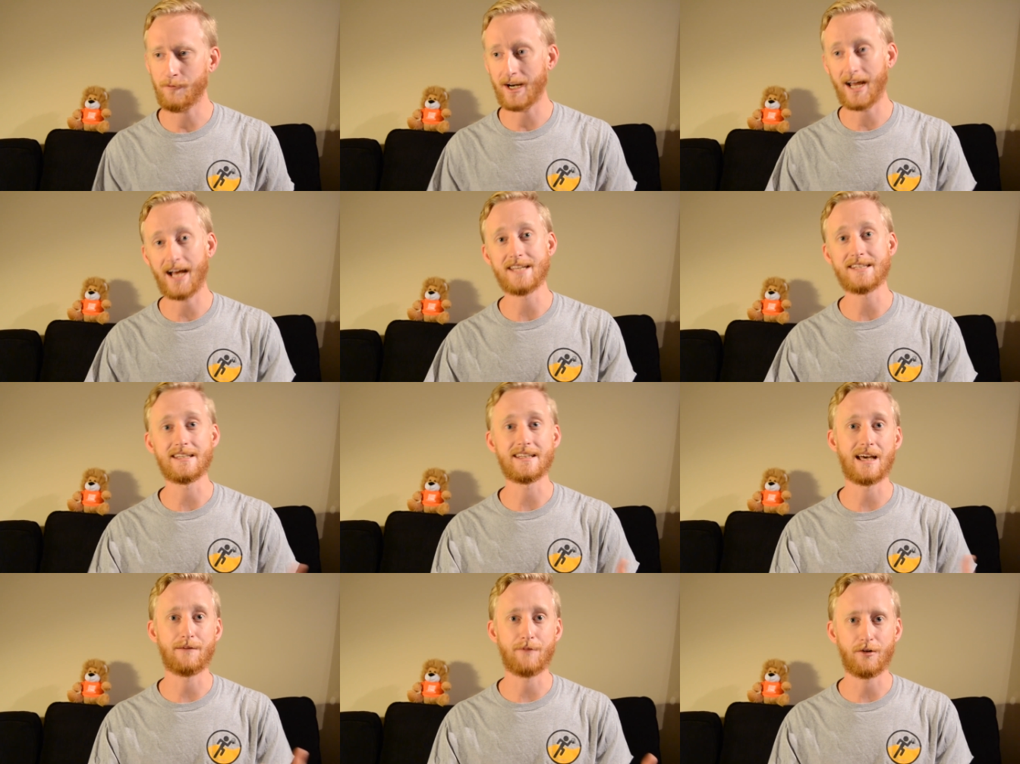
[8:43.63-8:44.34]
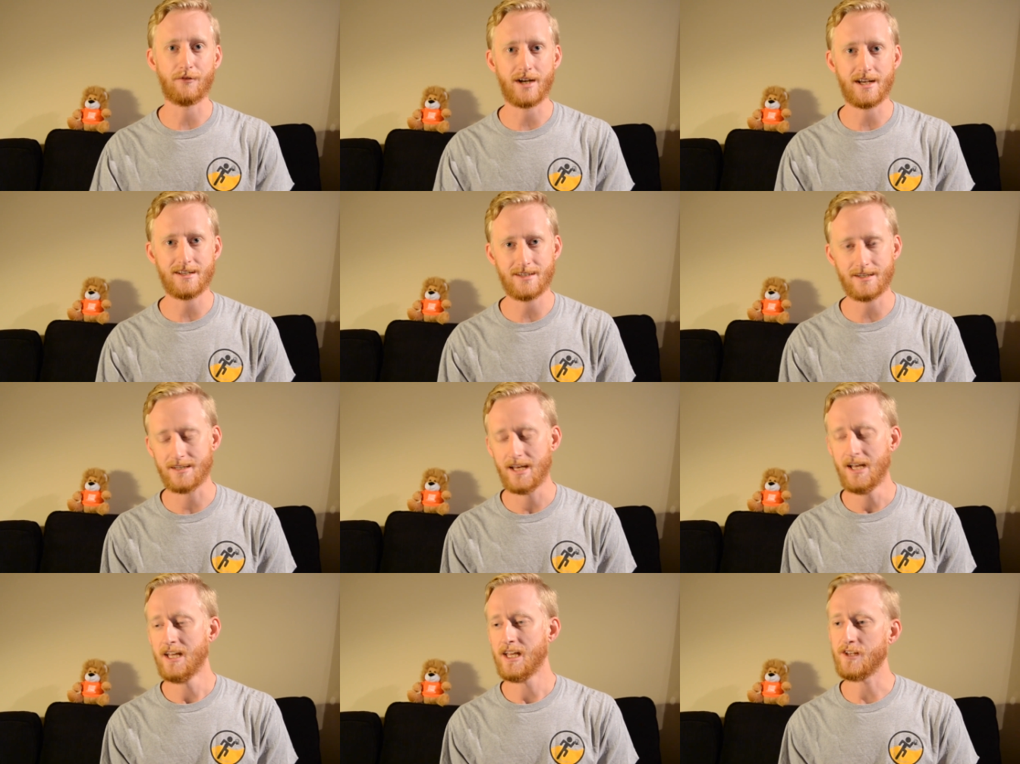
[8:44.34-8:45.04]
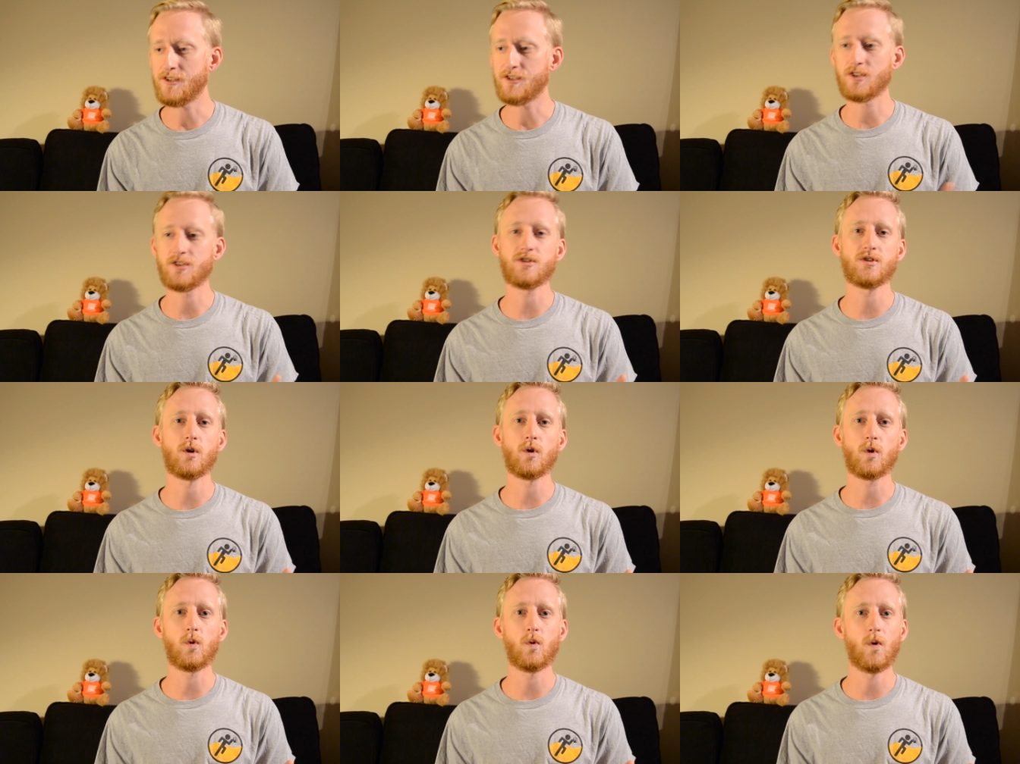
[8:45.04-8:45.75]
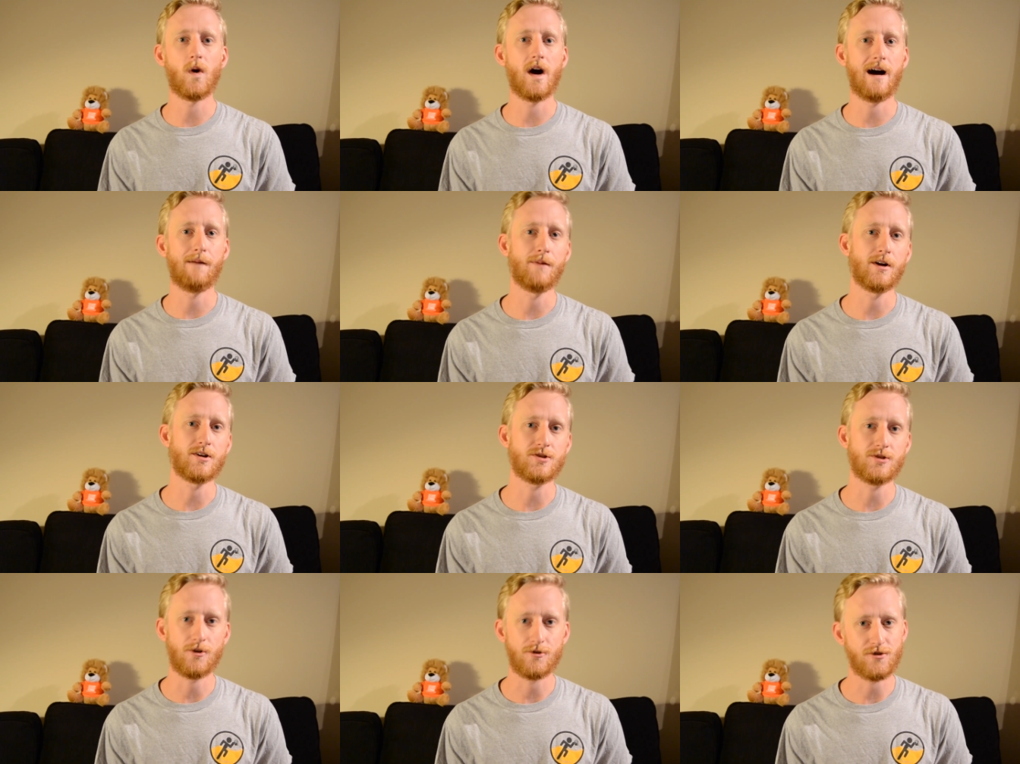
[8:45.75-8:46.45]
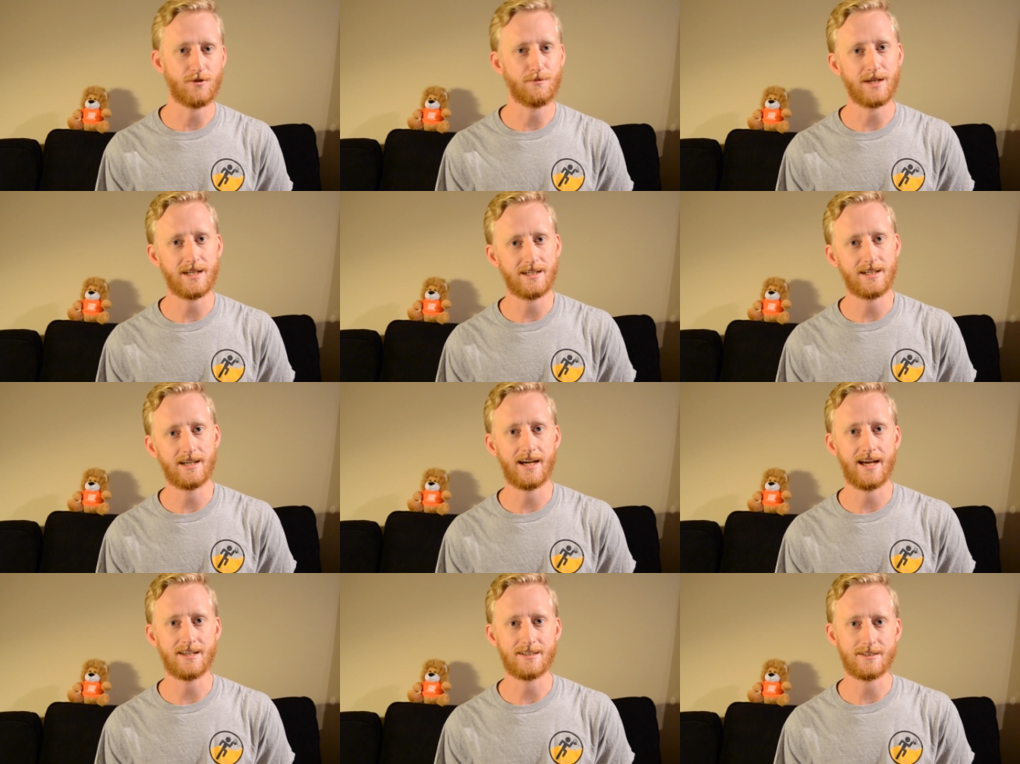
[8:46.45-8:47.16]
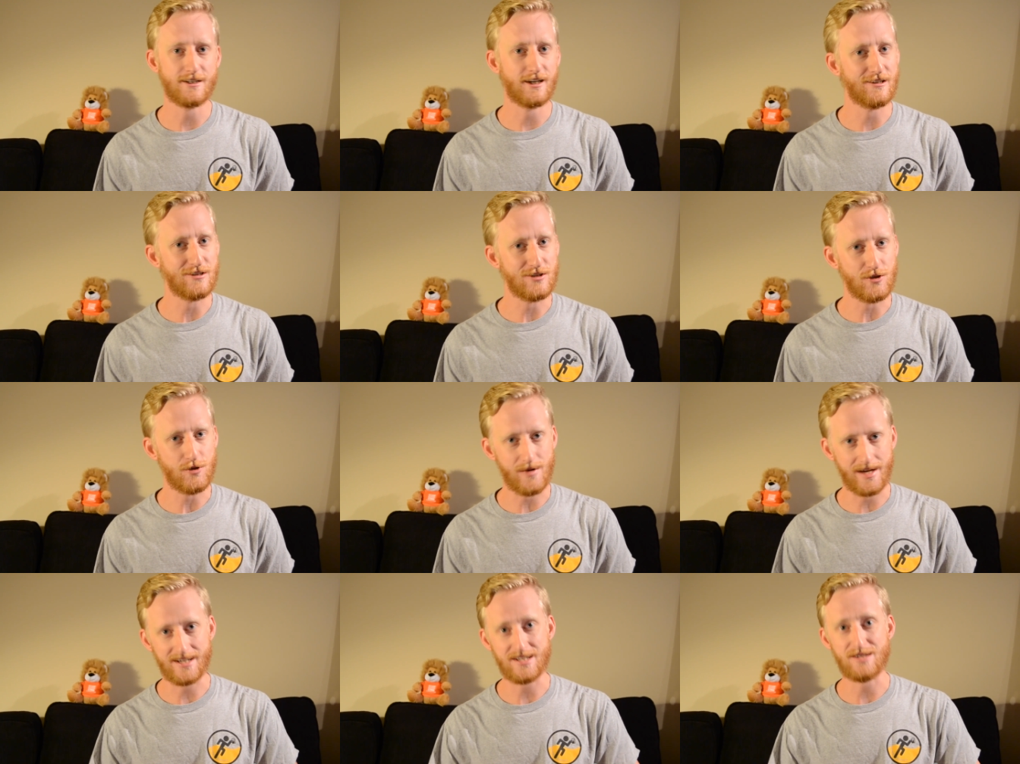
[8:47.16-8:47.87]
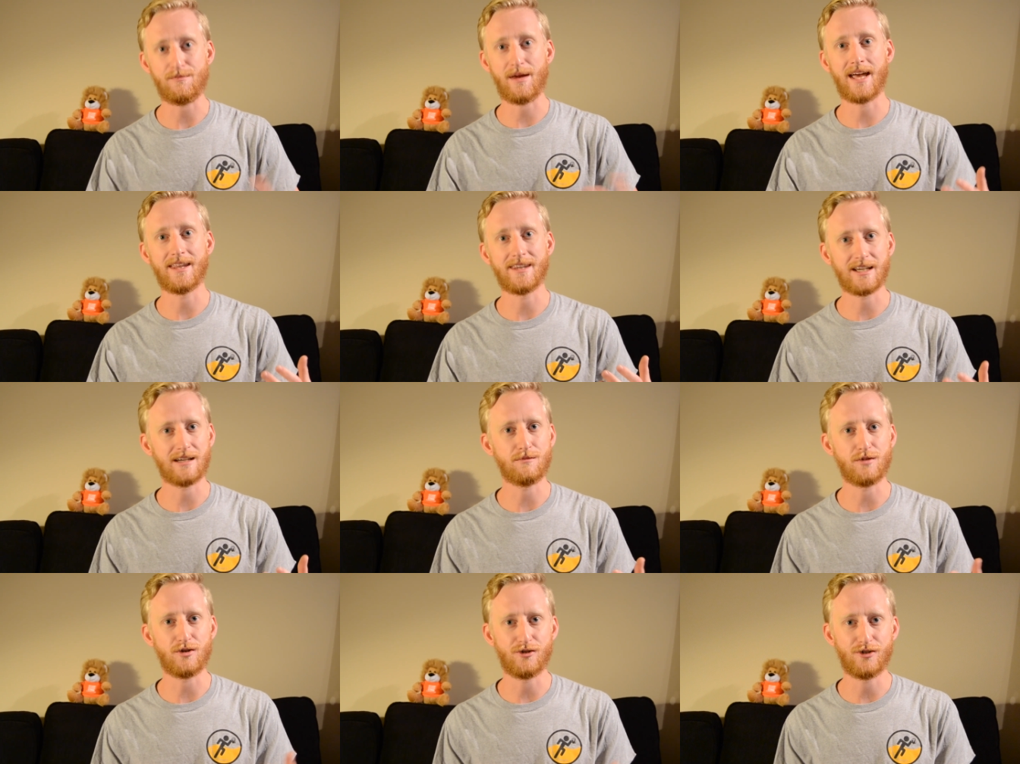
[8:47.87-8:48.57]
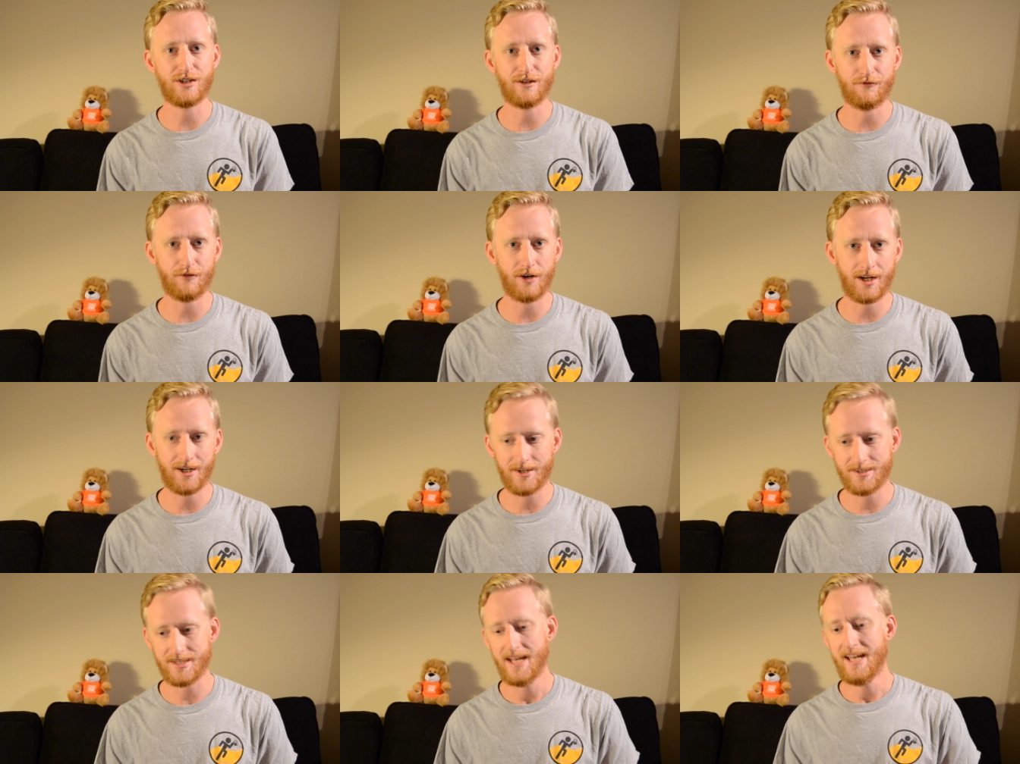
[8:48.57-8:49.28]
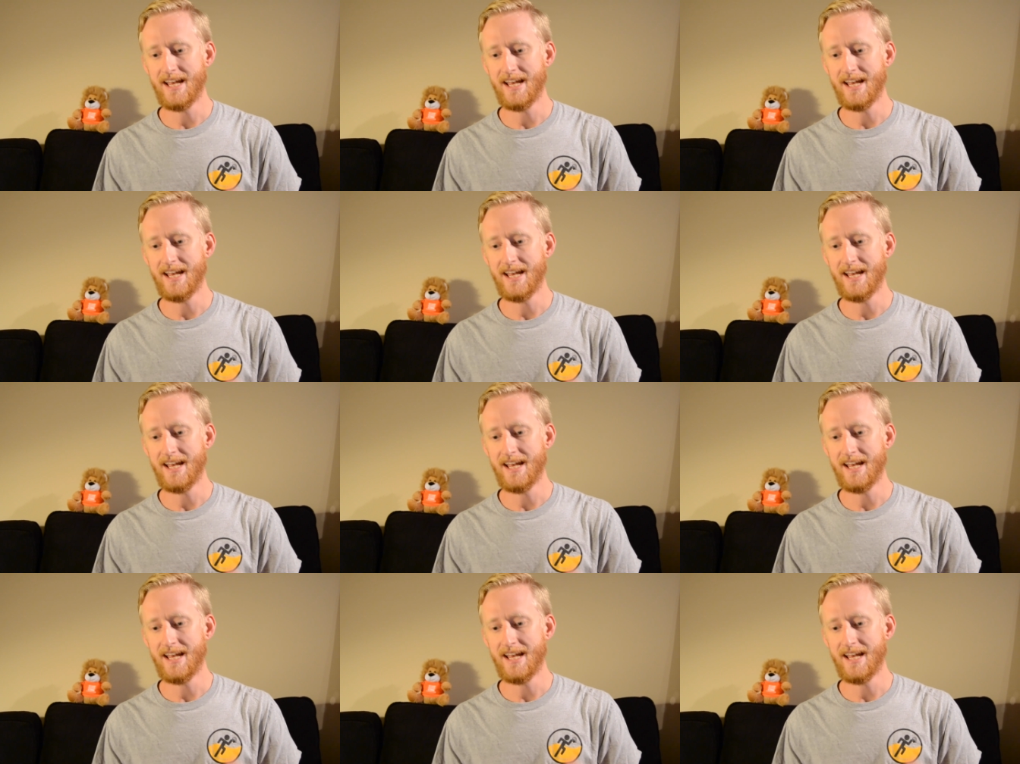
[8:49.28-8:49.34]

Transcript: When I see them at races, it's just so cool how much social media has done to expand the community of runners